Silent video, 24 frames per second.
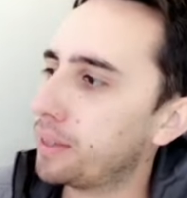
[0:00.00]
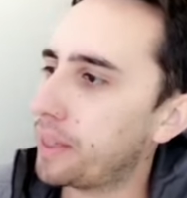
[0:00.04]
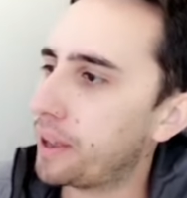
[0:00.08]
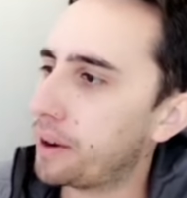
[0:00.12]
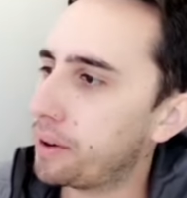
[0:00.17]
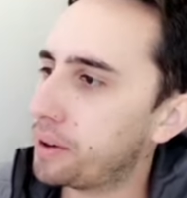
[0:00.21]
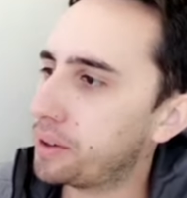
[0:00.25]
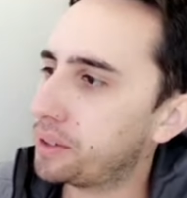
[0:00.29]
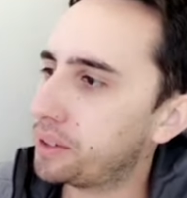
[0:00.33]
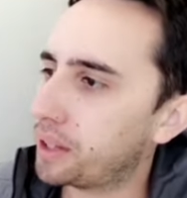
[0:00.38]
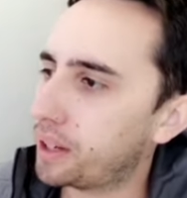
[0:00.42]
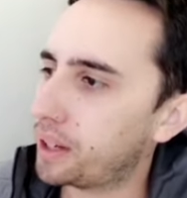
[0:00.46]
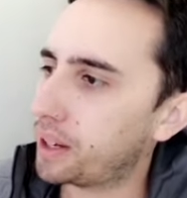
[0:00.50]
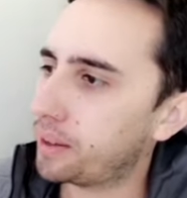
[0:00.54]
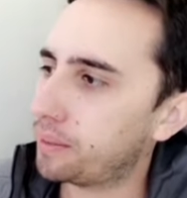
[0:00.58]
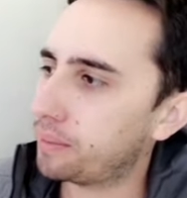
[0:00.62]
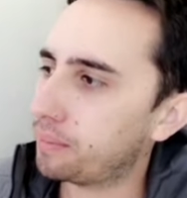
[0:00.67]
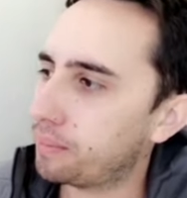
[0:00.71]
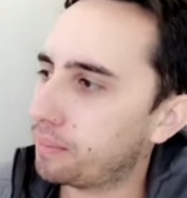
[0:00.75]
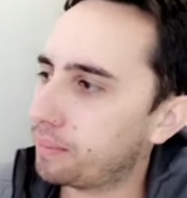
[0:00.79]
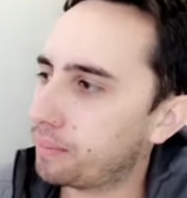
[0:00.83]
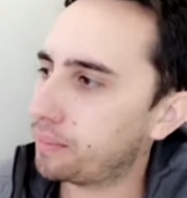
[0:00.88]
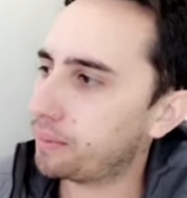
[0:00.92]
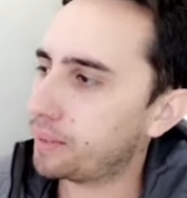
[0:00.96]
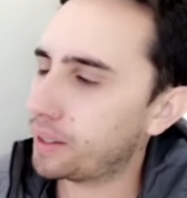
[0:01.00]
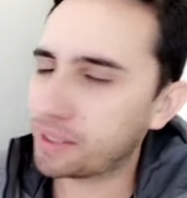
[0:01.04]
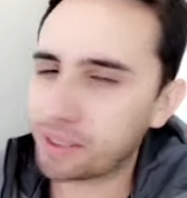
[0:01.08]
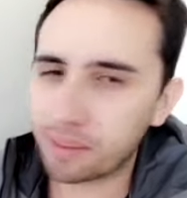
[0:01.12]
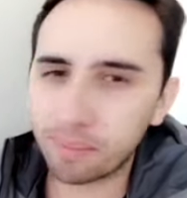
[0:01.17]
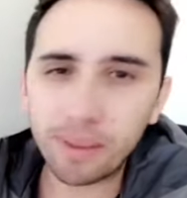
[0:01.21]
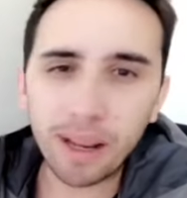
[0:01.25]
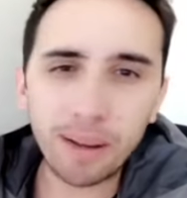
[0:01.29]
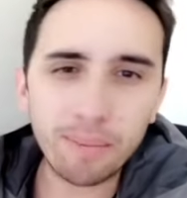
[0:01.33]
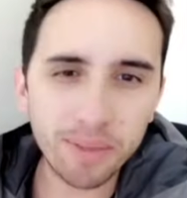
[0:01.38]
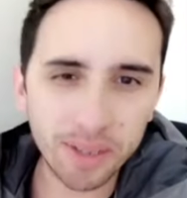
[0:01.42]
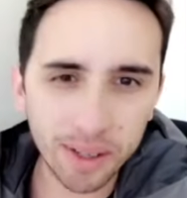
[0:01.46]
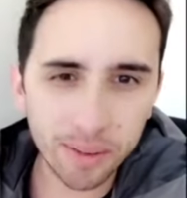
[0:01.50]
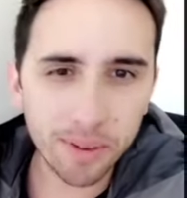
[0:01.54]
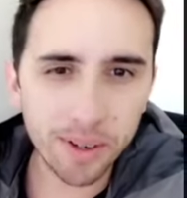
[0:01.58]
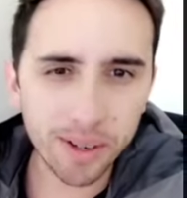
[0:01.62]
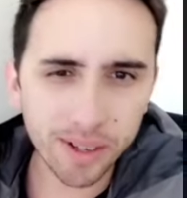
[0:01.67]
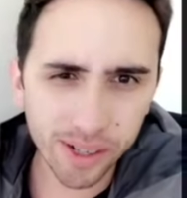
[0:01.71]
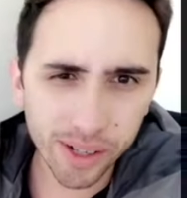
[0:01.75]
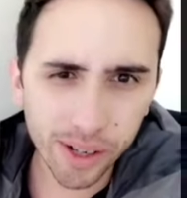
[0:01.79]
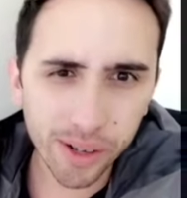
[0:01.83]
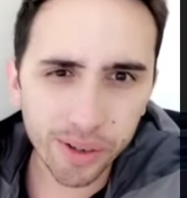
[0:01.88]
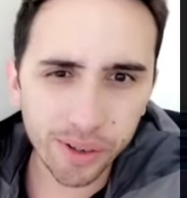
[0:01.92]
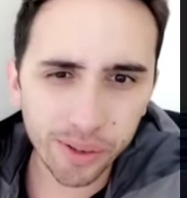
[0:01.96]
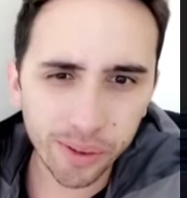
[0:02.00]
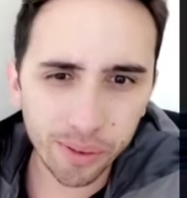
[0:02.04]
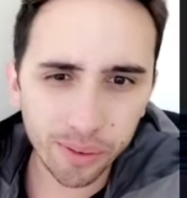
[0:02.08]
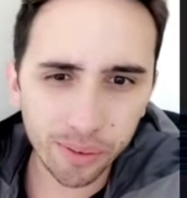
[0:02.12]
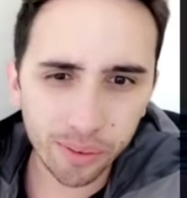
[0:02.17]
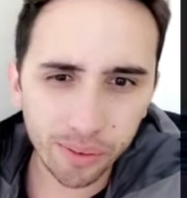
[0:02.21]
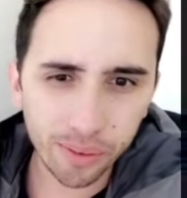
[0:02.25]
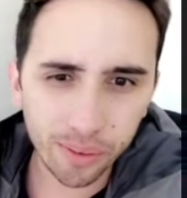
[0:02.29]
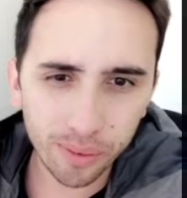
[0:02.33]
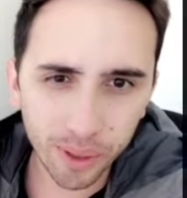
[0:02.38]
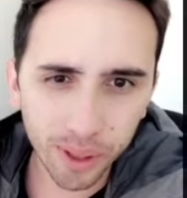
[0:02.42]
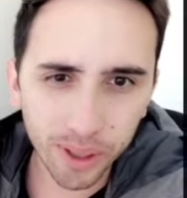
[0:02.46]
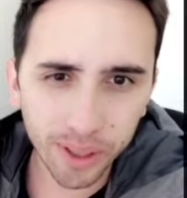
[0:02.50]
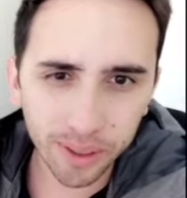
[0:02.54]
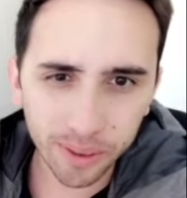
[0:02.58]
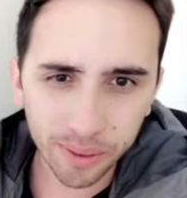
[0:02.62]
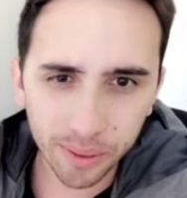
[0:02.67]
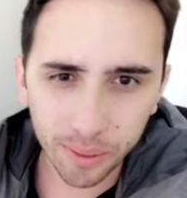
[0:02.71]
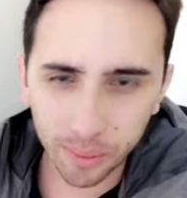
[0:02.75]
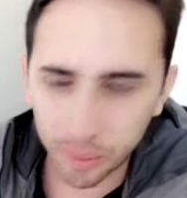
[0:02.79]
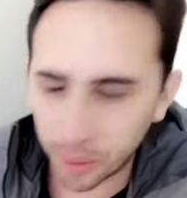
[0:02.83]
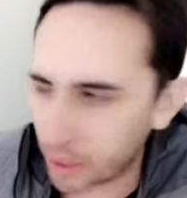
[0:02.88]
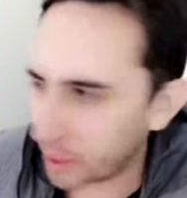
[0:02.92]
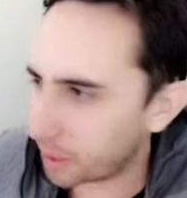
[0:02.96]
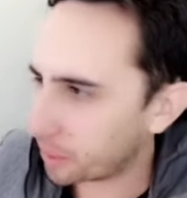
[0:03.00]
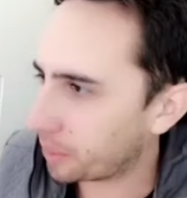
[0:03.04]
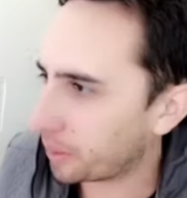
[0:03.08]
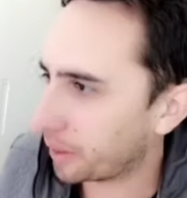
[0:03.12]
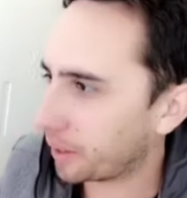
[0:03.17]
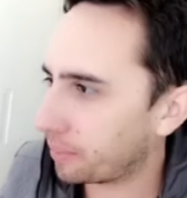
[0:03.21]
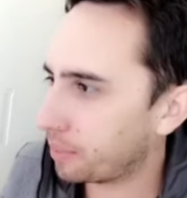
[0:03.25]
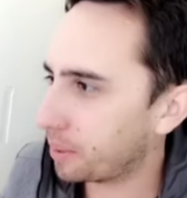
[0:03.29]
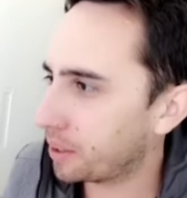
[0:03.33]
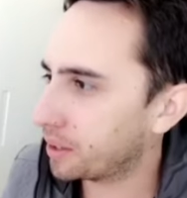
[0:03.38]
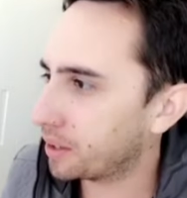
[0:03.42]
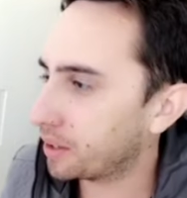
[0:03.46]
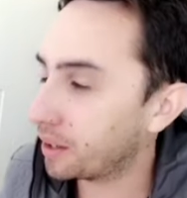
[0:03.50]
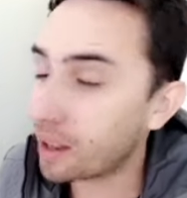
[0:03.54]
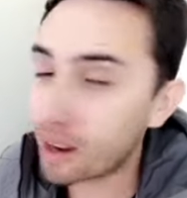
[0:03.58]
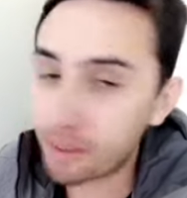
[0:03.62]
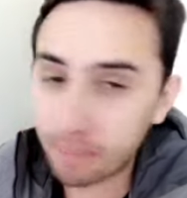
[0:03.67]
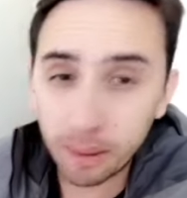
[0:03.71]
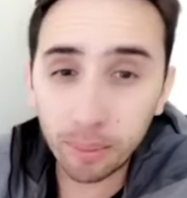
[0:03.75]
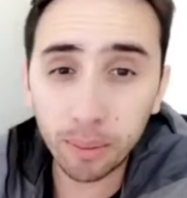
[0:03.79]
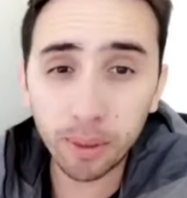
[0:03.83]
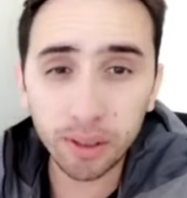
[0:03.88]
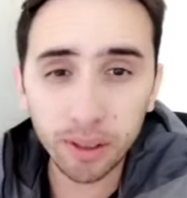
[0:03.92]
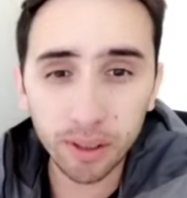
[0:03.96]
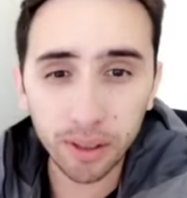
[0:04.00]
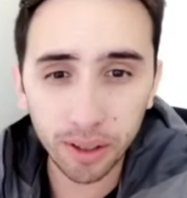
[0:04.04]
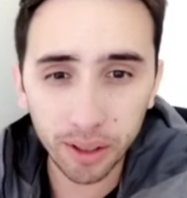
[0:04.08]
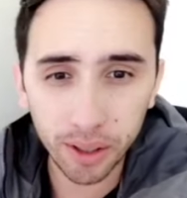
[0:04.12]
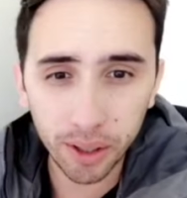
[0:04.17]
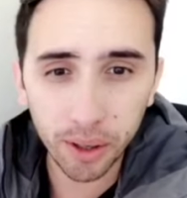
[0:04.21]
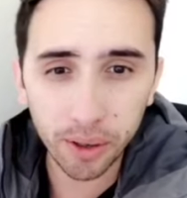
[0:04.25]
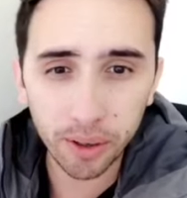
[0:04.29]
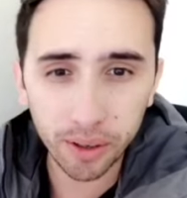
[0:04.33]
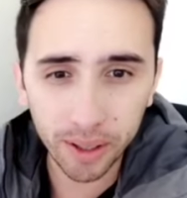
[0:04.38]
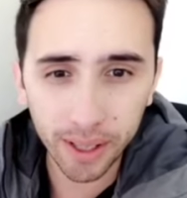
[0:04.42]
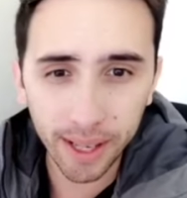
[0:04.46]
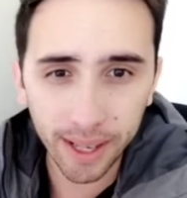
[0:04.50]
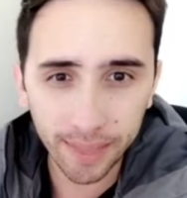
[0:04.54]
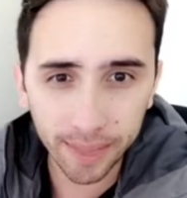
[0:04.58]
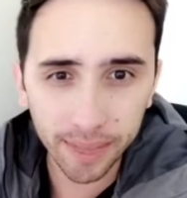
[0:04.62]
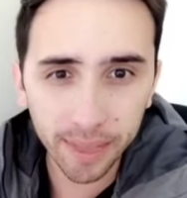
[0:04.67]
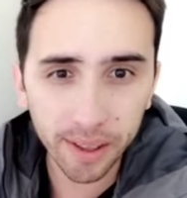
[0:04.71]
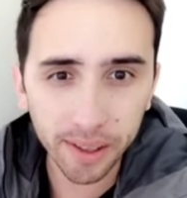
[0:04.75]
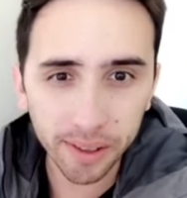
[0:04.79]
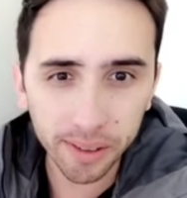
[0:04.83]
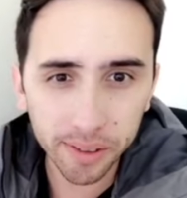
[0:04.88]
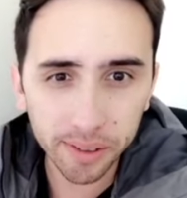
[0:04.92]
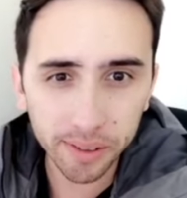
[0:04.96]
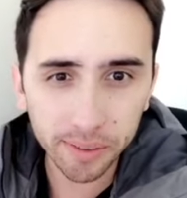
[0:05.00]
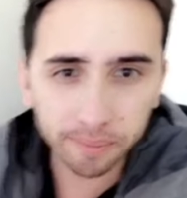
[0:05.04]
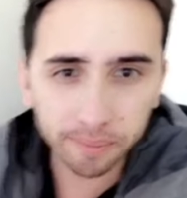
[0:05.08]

There's some numbers I want to show you really, really quick because a lot of people don't get this.